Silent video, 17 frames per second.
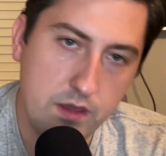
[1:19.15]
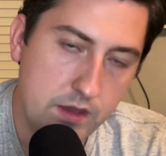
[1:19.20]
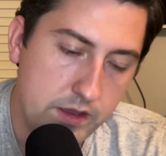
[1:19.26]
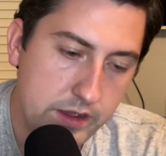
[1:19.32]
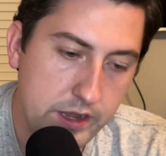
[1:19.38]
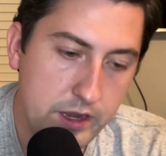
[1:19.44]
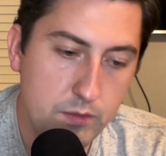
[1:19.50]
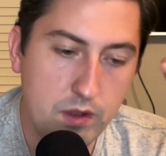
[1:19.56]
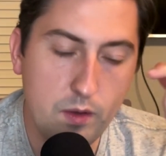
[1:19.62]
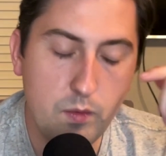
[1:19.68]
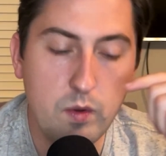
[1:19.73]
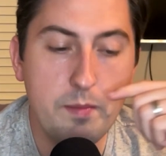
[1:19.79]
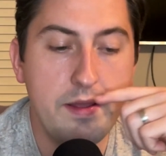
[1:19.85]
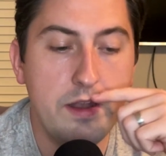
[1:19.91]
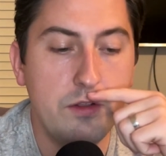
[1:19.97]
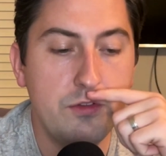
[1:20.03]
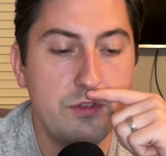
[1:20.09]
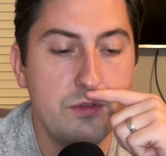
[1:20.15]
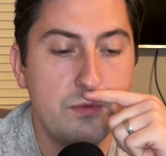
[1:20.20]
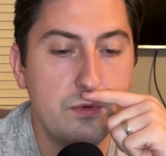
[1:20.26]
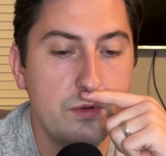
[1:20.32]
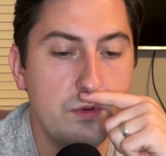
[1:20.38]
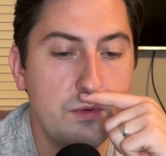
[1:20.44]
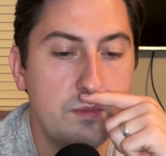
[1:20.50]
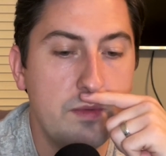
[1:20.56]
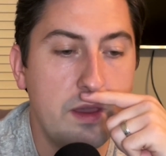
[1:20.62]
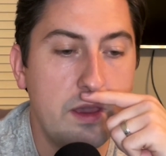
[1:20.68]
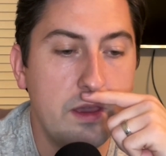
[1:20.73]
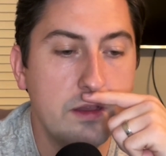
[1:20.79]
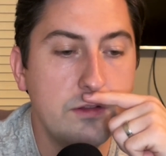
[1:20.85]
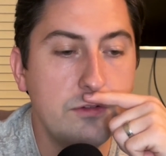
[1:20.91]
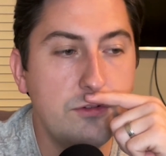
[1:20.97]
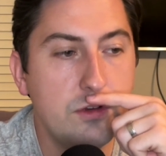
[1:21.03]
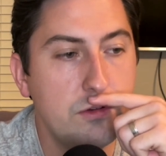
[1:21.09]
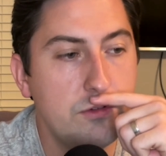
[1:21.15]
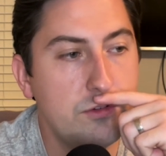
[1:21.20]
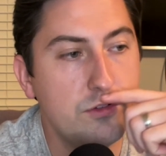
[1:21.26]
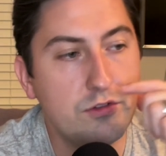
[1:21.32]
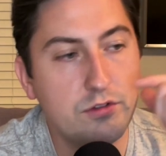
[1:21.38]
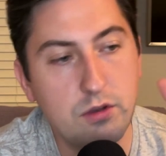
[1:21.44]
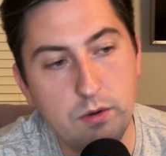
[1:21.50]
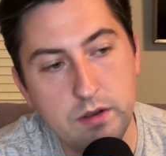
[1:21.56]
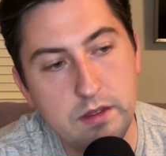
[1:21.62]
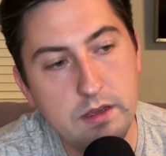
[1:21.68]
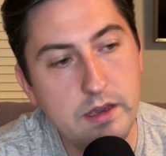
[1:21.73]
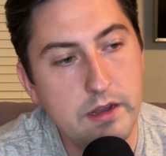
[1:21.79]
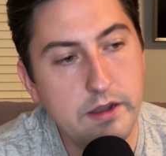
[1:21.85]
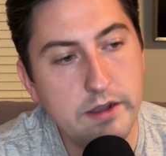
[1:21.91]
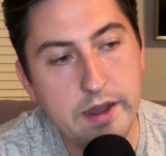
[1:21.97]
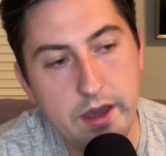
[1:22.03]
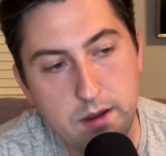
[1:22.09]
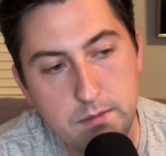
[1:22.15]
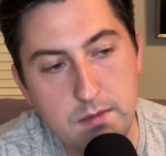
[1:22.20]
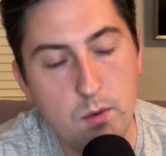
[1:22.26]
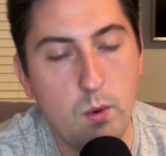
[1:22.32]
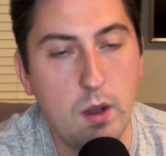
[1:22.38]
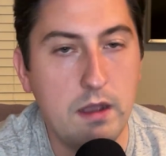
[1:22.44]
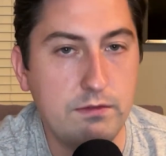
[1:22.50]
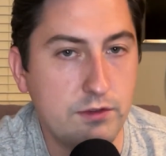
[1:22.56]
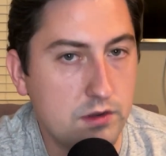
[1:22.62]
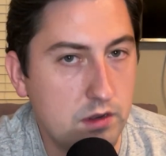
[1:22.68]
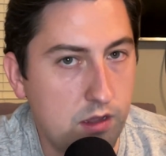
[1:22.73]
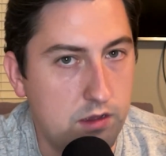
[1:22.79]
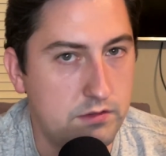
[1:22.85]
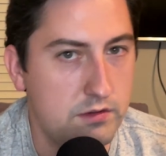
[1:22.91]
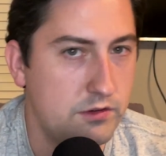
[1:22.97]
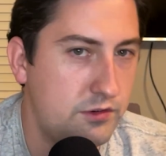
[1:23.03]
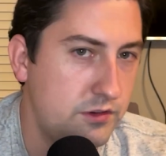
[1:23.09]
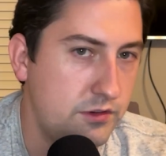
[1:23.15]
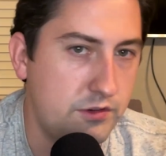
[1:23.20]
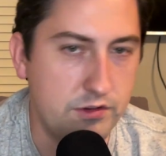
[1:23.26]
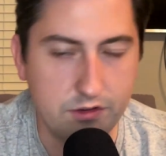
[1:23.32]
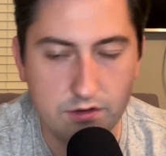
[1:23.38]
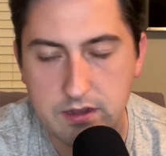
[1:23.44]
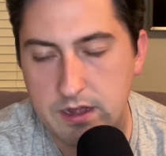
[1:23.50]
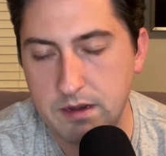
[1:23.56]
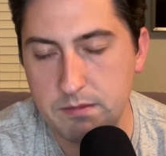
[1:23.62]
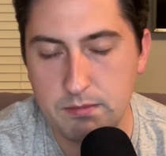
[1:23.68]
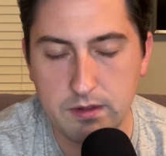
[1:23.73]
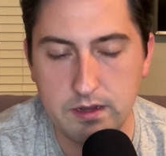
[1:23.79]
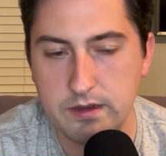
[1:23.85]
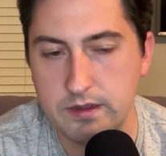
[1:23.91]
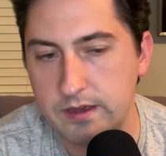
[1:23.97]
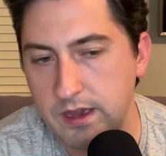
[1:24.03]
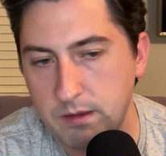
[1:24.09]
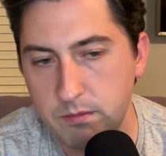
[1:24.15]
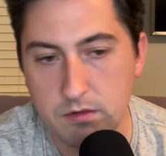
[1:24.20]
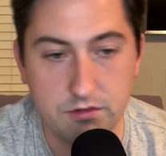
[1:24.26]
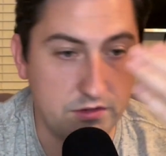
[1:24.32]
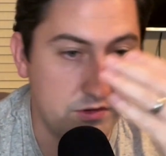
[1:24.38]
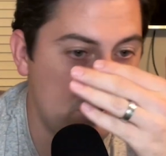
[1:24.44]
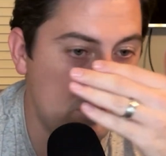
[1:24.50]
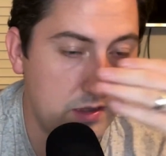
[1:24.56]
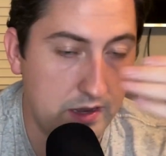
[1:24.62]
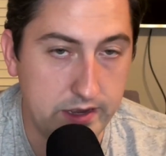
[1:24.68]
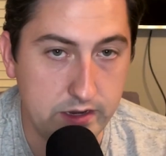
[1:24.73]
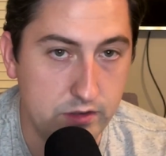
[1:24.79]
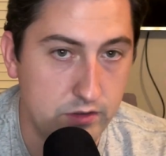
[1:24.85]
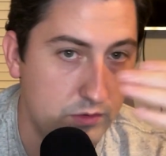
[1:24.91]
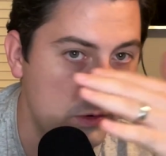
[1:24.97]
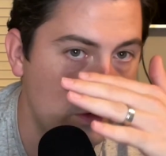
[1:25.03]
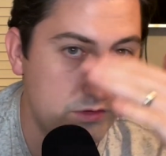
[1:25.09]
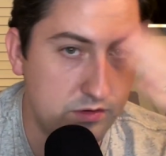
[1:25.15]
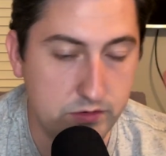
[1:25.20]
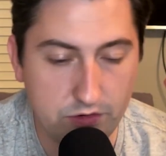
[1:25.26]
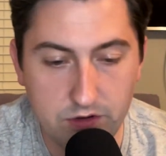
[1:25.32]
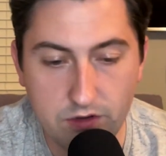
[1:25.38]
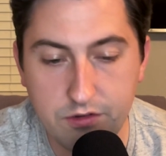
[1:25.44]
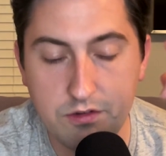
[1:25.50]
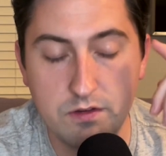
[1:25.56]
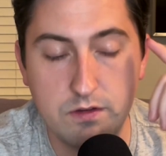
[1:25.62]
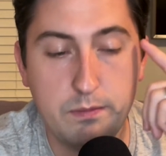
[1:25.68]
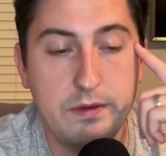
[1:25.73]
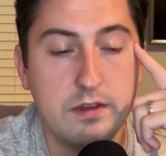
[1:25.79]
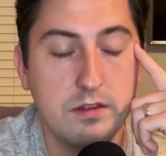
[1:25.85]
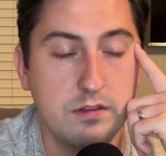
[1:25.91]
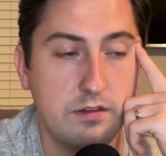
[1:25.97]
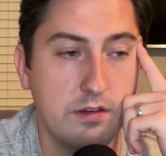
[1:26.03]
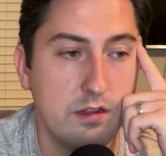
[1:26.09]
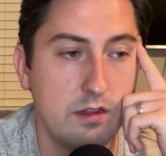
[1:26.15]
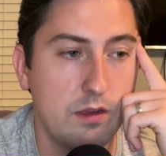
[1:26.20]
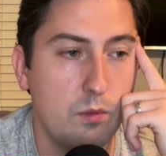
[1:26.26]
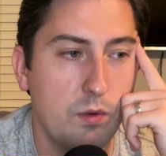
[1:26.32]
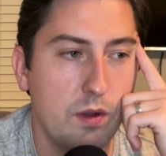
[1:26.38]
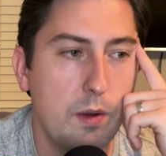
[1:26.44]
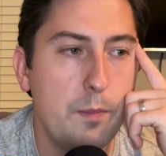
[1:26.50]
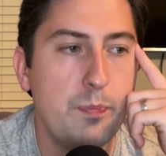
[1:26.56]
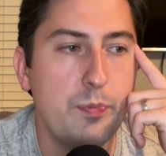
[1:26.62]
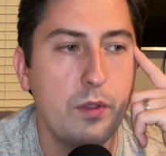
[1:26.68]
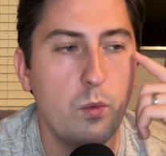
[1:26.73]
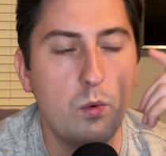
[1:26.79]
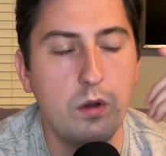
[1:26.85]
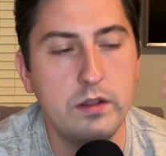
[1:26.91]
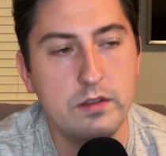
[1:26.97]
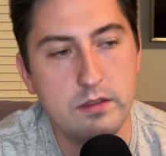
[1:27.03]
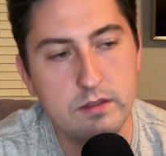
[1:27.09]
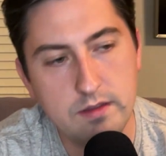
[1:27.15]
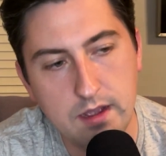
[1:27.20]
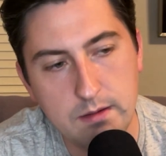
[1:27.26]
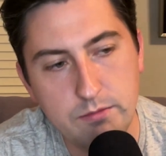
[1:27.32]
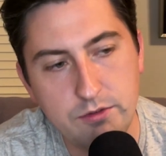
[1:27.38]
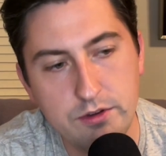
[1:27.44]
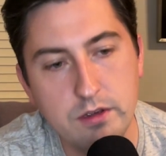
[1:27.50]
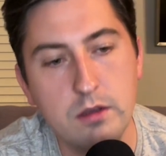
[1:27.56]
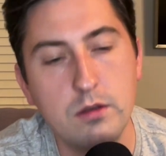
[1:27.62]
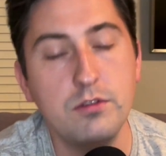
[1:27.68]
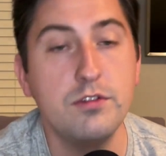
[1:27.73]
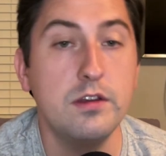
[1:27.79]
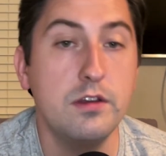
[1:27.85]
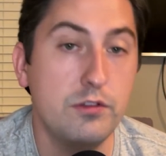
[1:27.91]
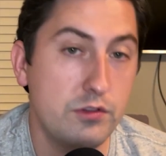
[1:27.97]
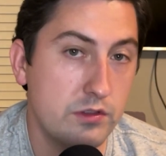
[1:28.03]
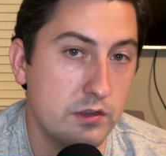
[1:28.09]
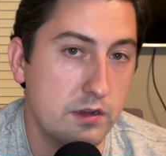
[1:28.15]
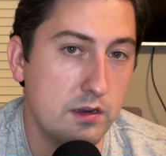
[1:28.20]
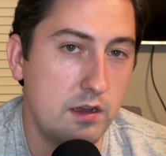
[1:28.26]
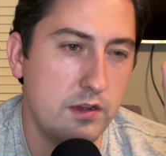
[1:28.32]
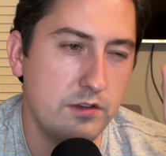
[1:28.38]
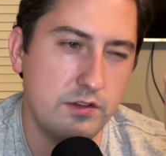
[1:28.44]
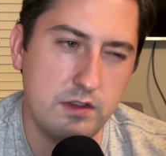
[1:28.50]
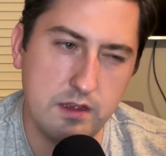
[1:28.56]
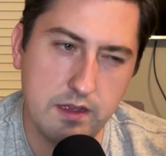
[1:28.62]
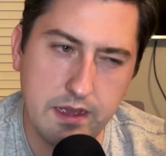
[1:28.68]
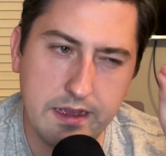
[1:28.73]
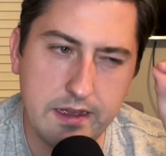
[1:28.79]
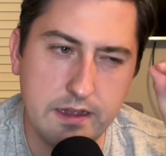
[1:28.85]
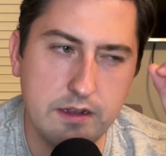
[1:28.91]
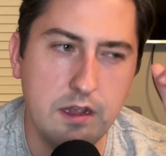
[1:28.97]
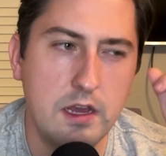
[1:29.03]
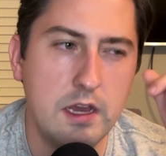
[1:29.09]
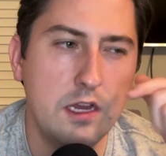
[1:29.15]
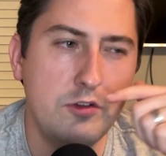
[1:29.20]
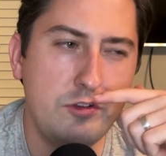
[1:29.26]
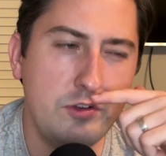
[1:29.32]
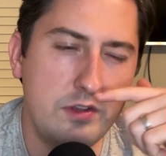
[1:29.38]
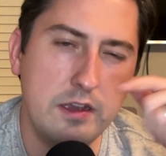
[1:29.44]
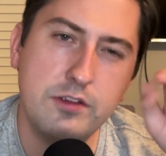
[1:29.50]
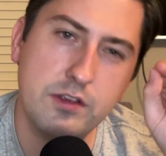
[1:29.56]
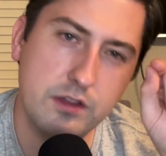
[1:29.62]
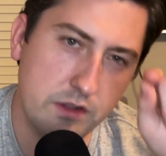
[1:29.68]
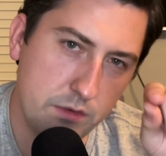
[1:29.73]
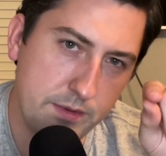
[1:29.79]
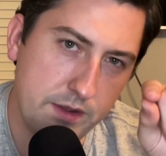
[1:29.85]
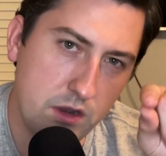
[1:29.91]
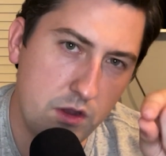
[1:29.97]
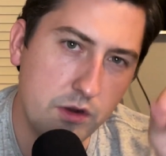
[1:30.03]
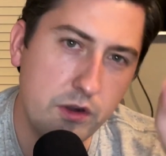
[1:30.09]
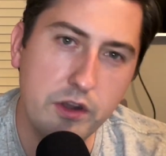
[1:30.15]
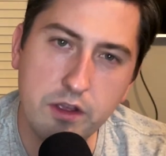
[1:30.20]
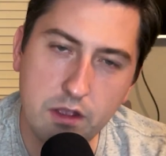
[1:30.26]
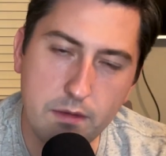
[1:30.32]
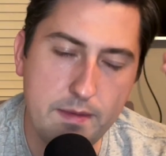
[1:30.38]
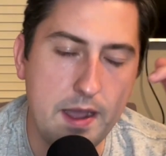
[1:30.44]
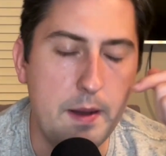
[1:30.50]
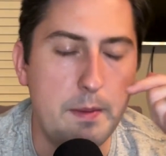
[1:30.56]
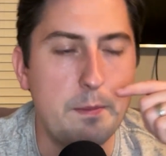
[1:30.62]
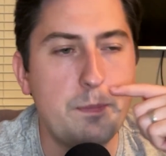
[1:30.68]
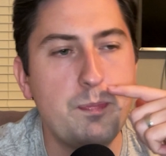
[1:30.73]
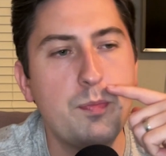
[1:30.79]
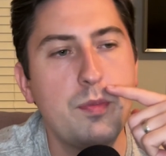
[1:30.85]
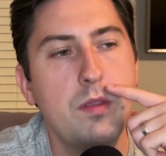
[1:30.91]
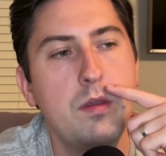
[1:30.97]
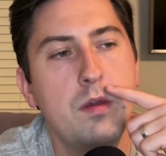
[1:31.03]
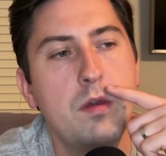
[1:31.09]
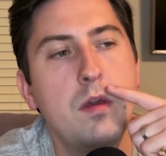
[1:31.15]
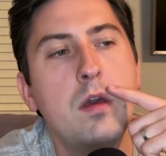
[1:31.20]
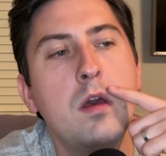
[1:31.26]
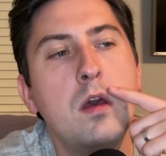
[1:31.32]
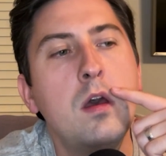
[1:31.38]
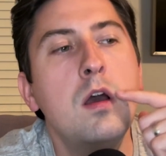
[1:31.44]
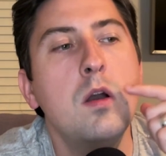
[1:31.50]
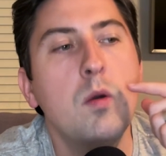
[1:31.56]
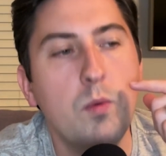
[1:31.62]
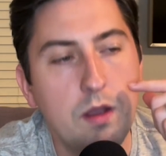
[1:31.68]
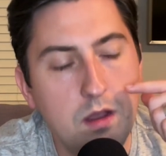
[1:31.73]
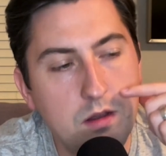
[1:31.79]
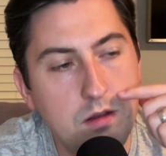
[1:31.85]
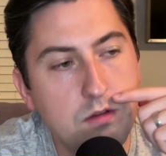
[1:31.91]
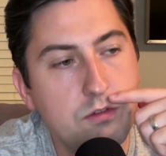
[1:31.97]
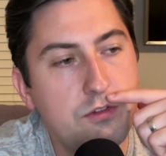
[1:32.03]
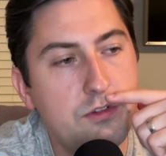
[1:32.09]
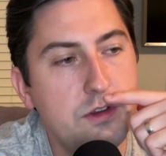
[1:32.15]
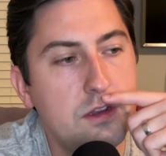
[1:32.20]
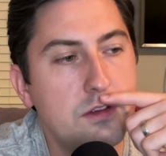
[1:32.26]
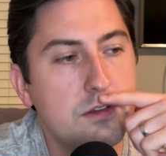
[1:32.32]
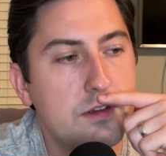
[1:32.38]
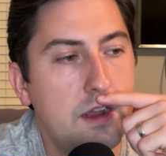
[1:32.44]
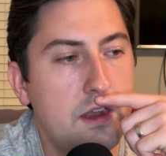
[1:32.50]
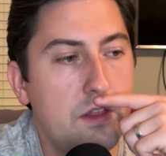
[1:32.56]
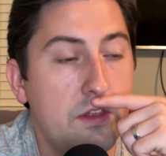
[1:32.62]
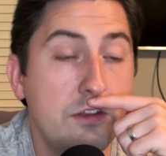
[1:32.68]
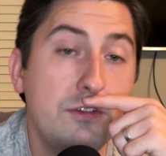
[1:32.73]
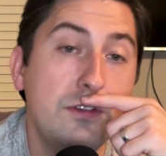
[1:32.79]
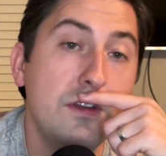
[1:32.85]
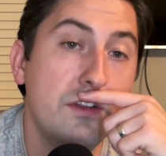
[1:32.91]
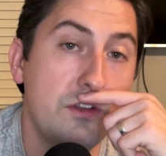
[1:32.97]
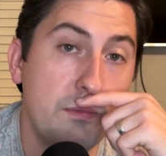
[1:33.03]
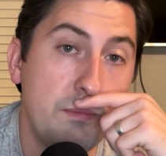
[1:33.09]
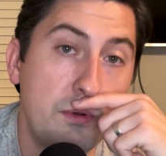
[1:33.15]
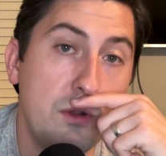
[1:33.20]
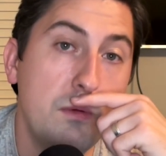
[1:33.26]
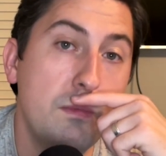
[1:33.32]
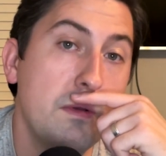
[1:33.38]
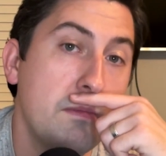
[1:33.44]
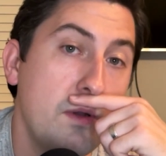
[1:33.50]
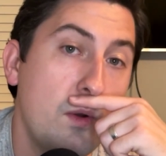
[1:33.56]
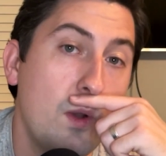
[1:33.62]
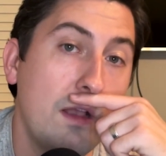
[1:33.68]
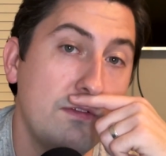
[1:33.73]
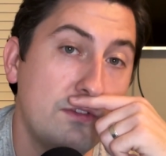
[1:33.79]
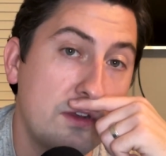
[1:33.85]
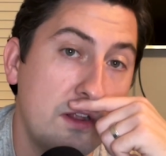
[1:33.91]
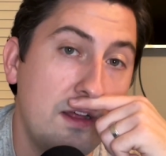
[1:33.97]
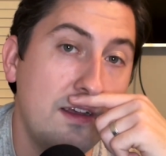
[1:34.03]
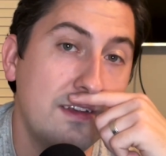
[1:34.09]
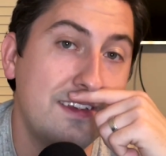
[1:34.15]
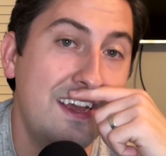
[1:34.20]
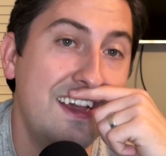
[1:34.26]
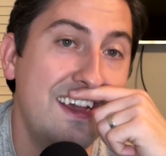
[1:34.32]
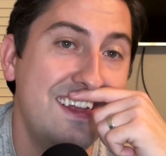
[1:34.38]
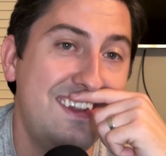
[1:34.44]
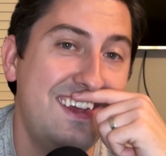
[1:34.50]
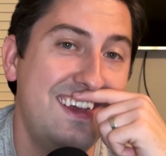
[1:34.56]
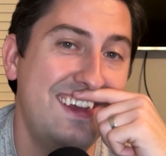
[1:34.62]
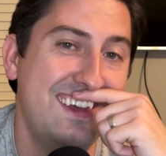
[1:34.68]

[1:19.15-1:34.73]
Anyway, we made it to the room, and Jojo's going in and out of my wife's closet. She's just kind of playing the game. There's a sliding door, so she's just being silly. Well, one time she goes into the closet, and she takes a little bit longer to come out. Well, she decided that she needed to poop in my wife's closet,